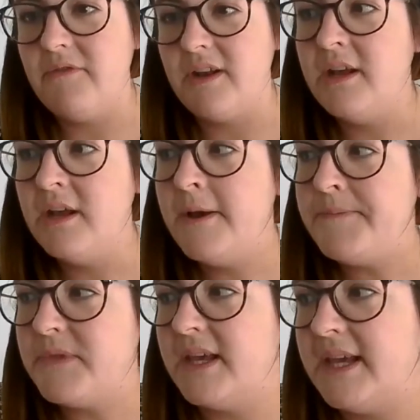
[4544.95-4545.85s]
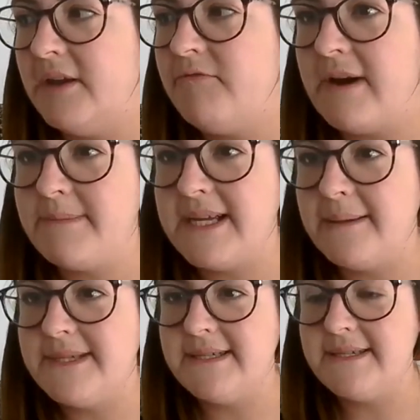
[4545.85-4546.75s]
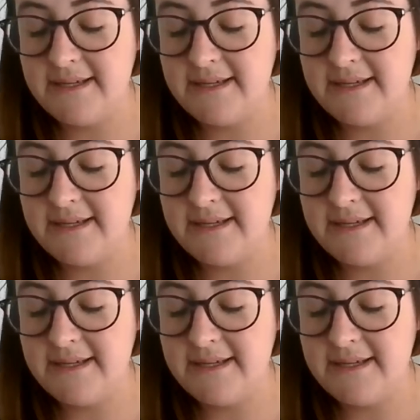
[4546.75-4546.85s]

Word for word: And the gift wrap taps